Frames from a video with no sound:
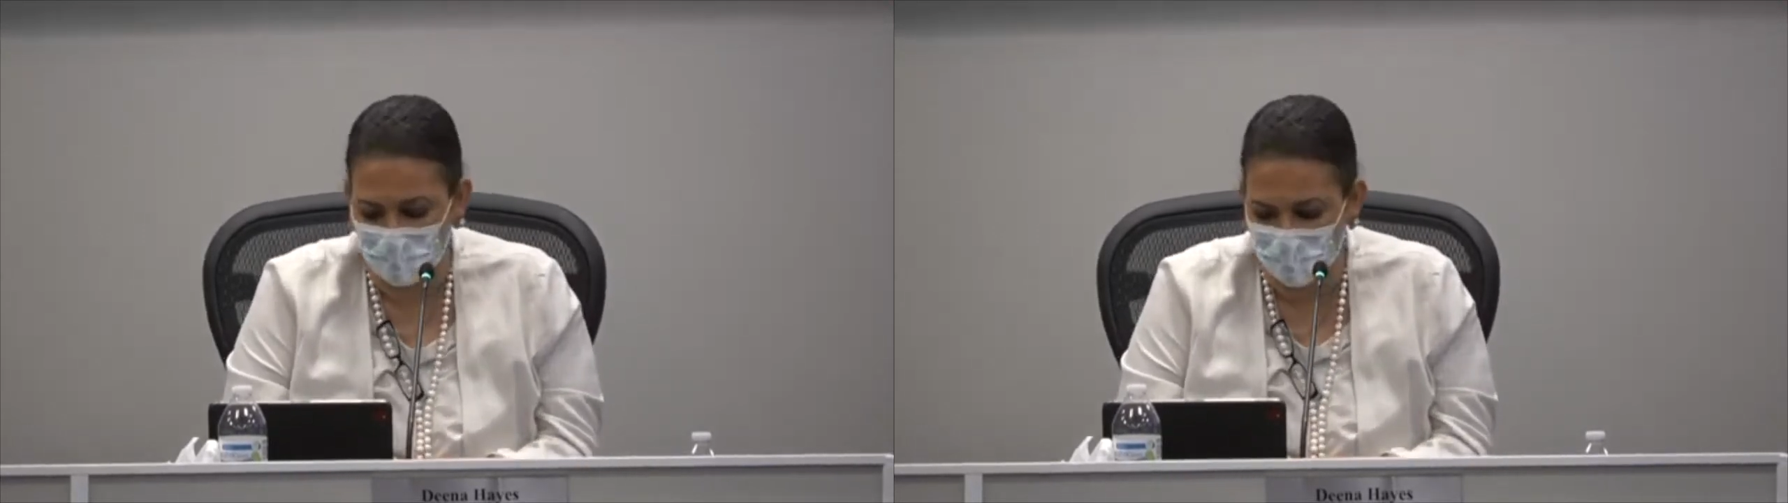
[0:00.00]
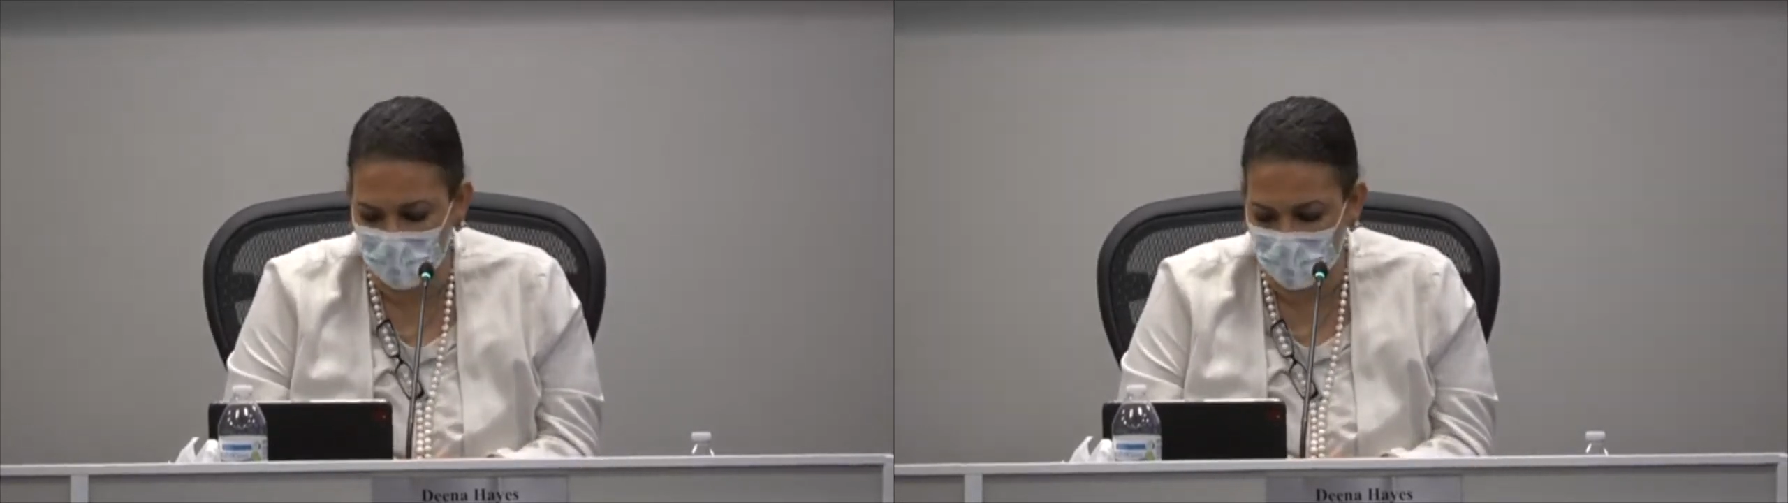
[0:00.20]

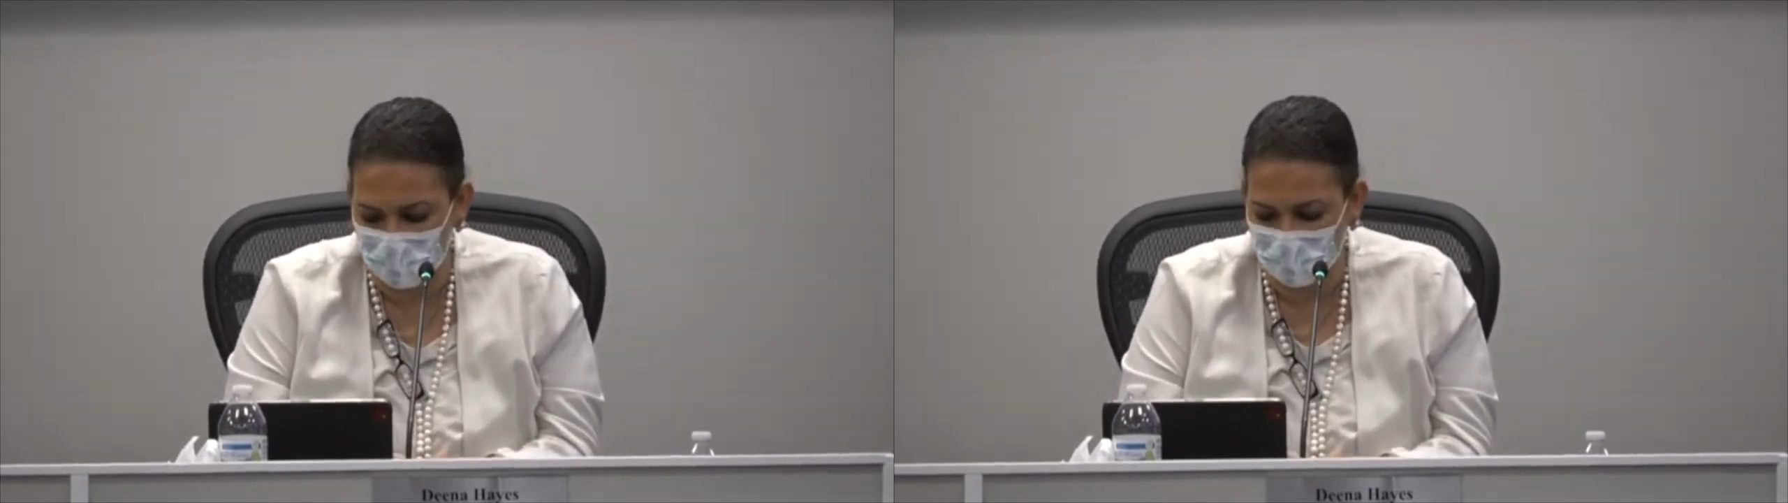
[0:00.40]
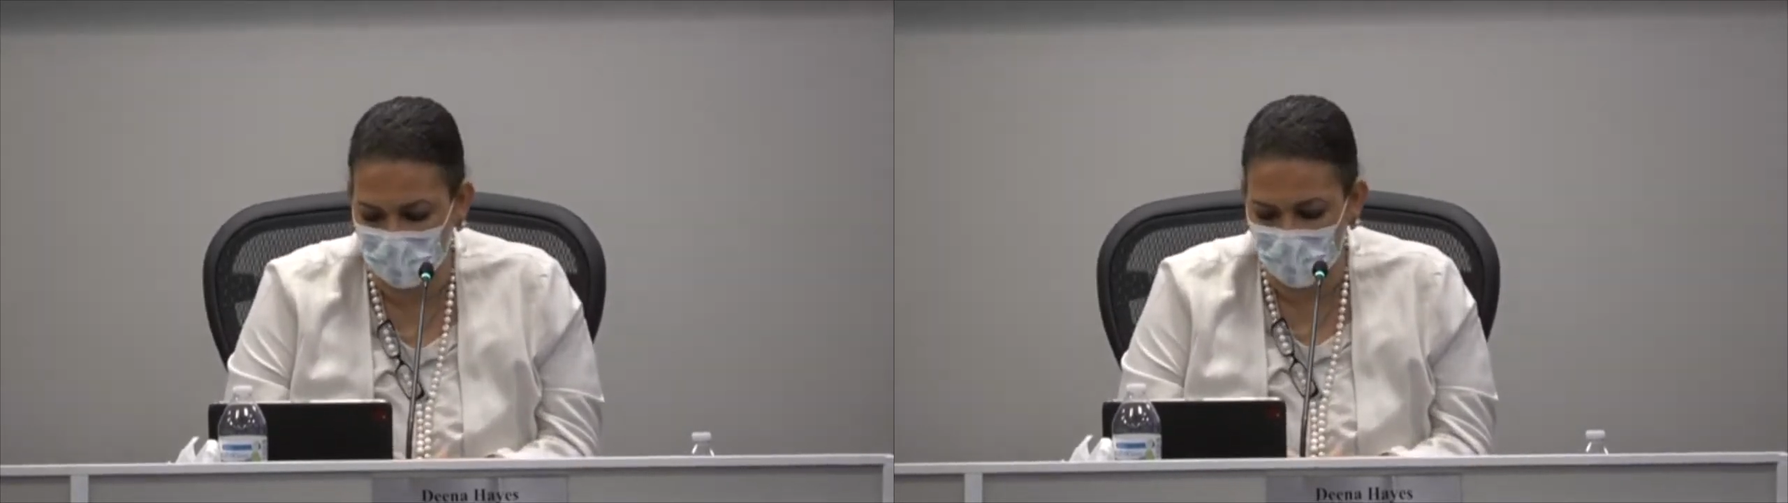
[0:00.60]
that
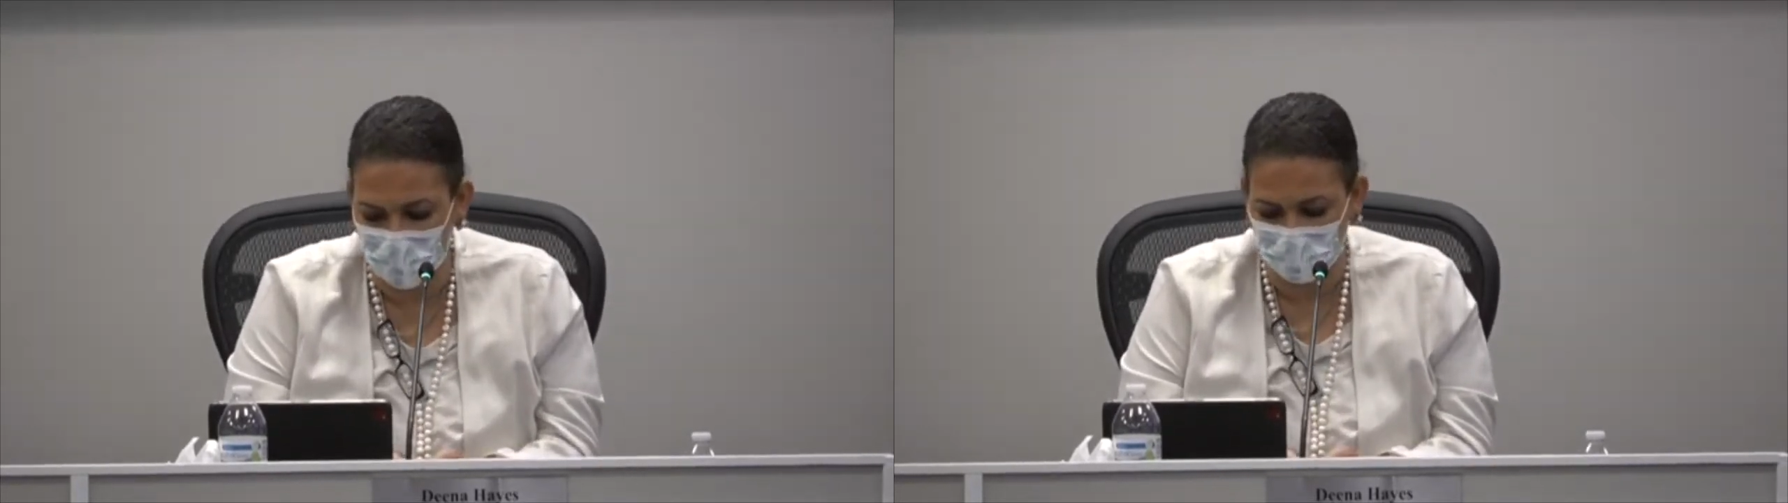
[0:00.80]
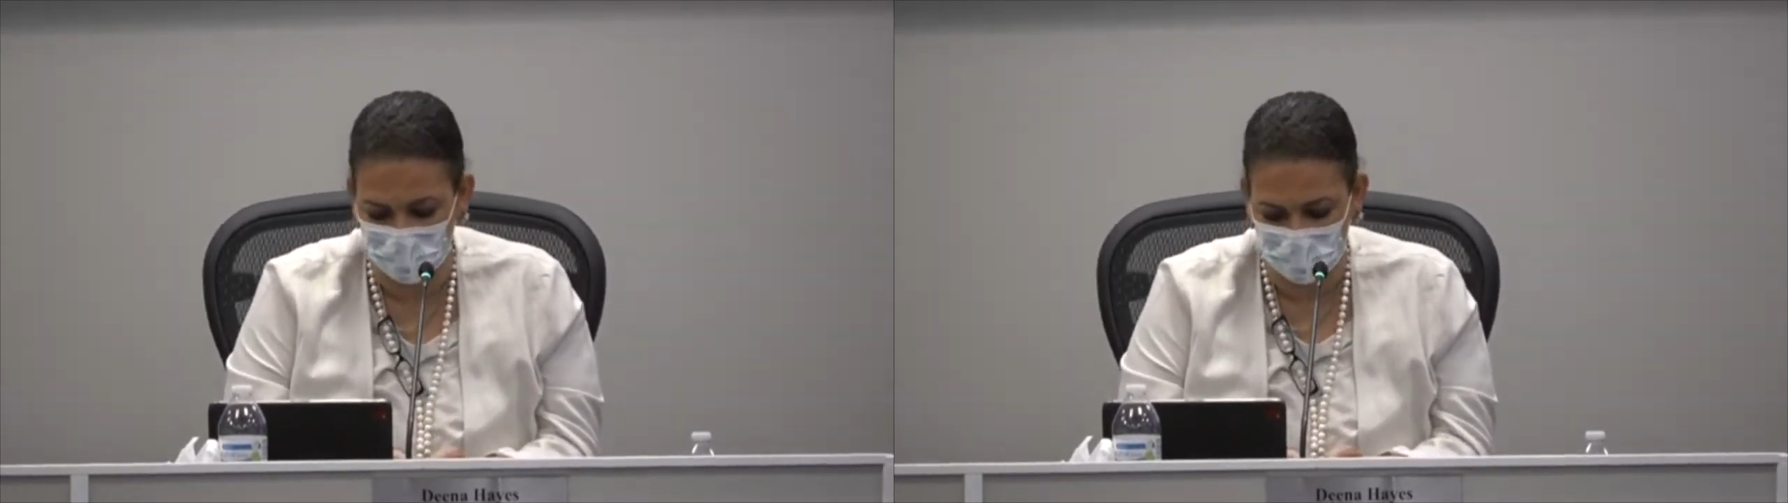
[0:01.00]

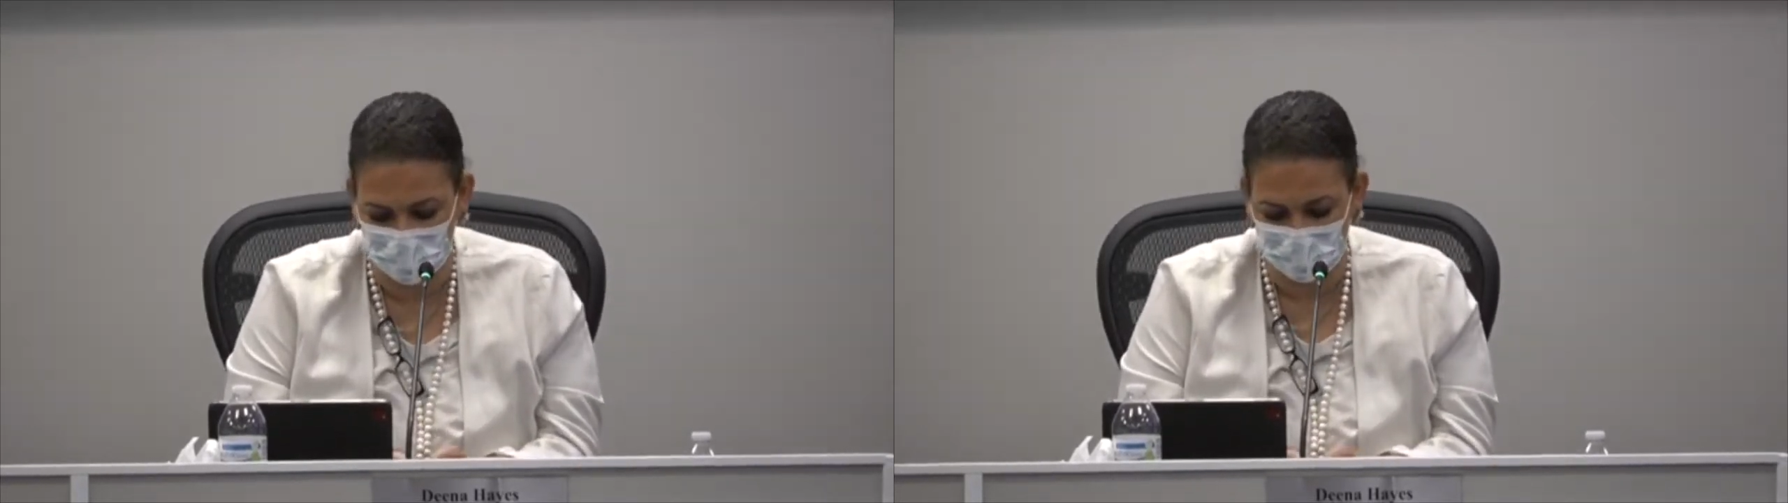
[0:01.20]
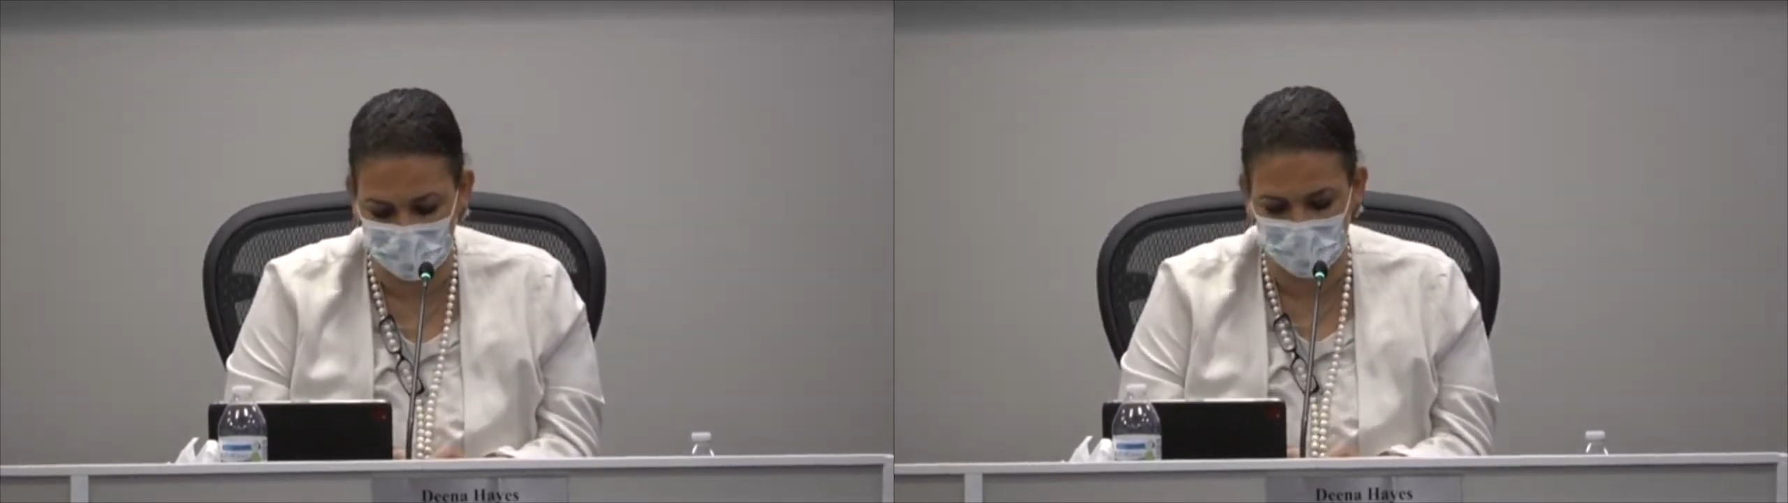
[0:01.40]

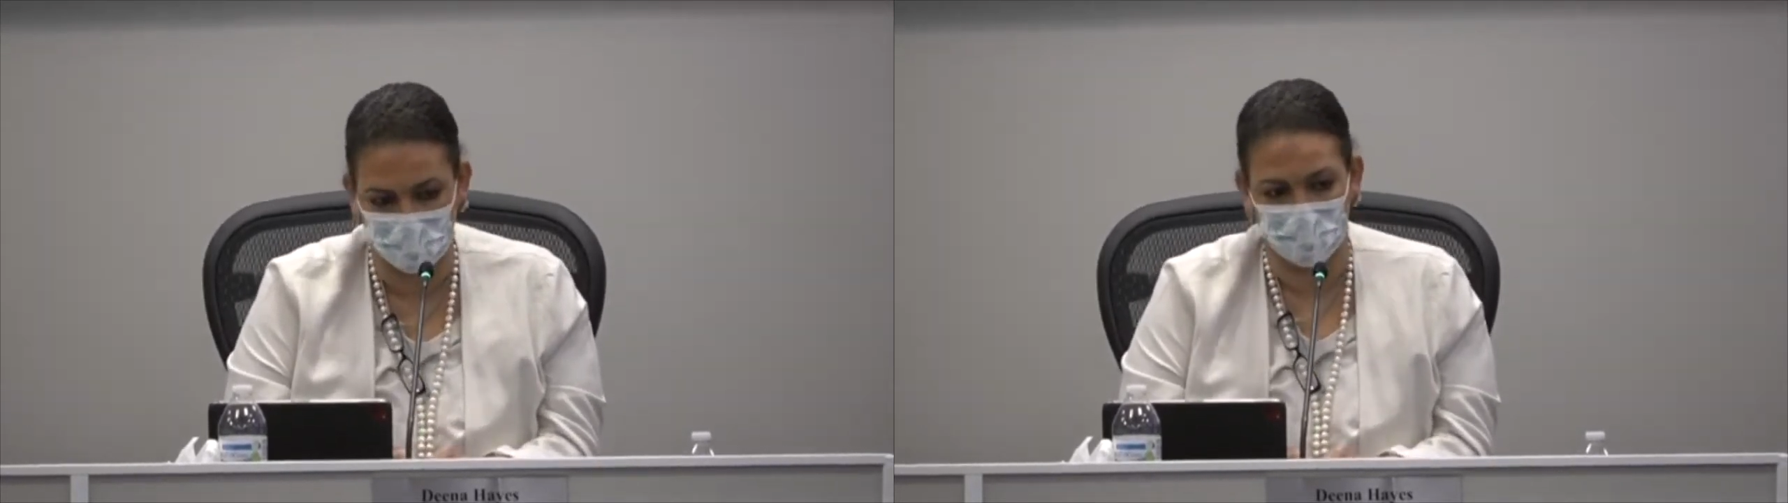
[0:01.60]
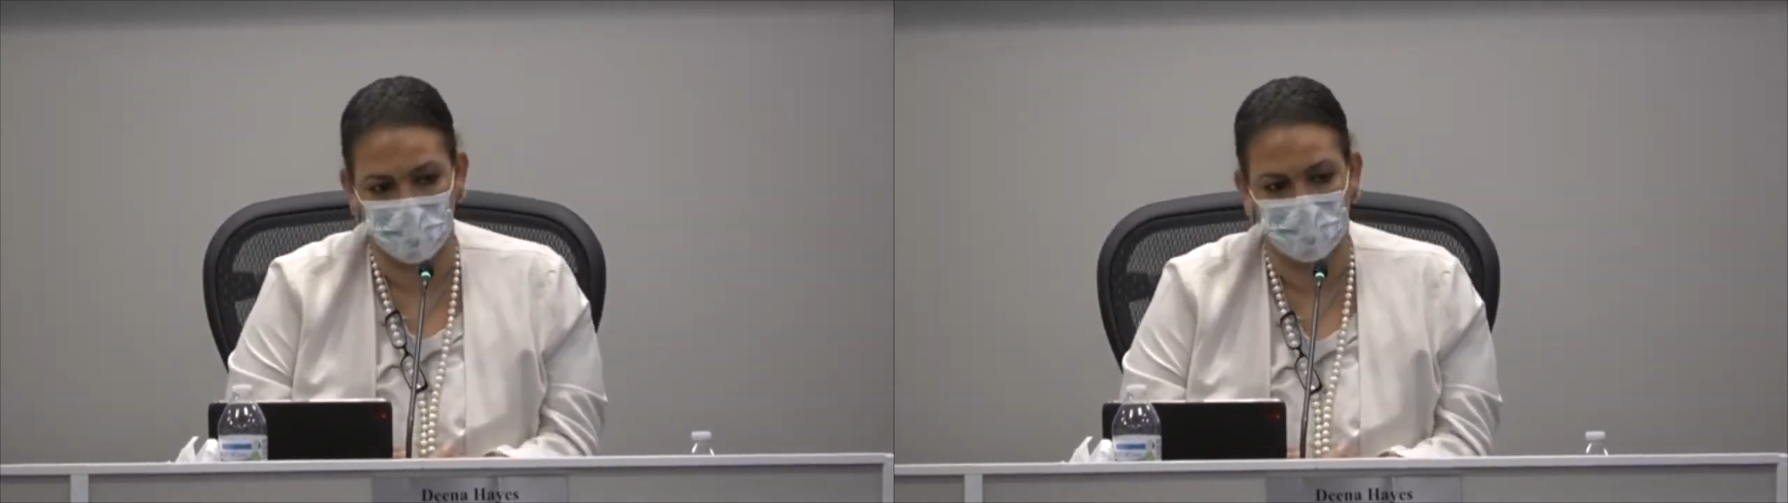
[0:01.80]
acknowledges
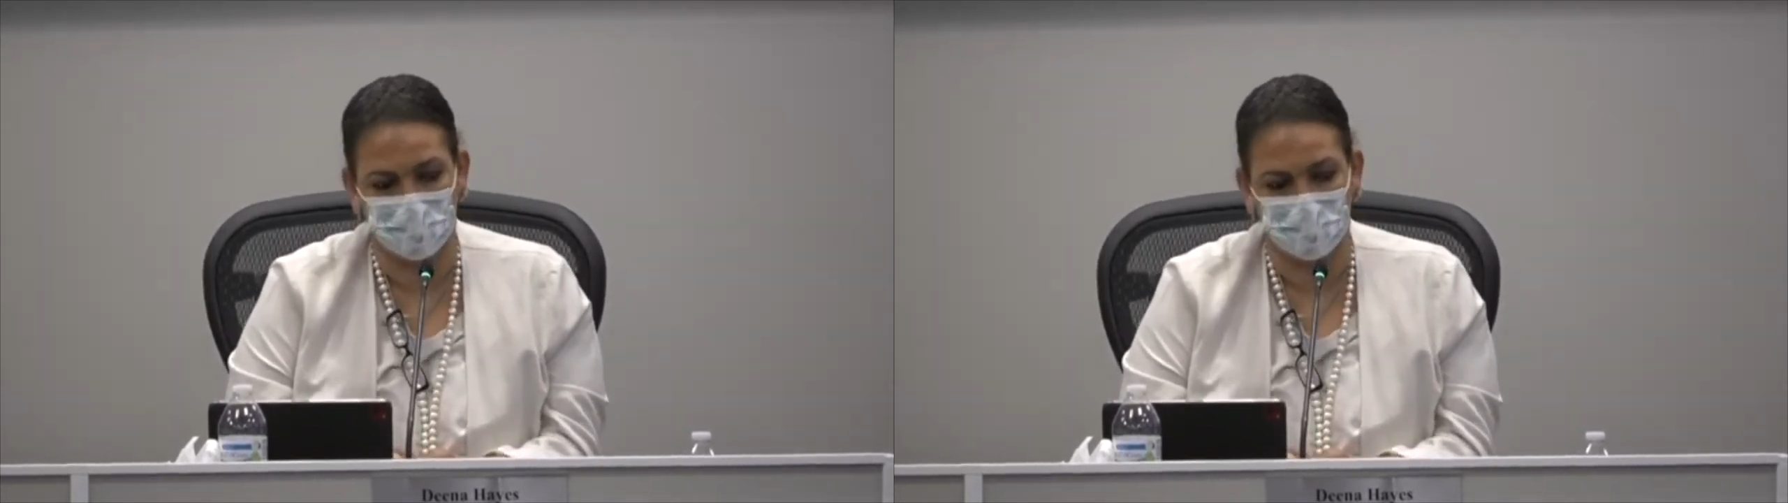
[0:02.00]
the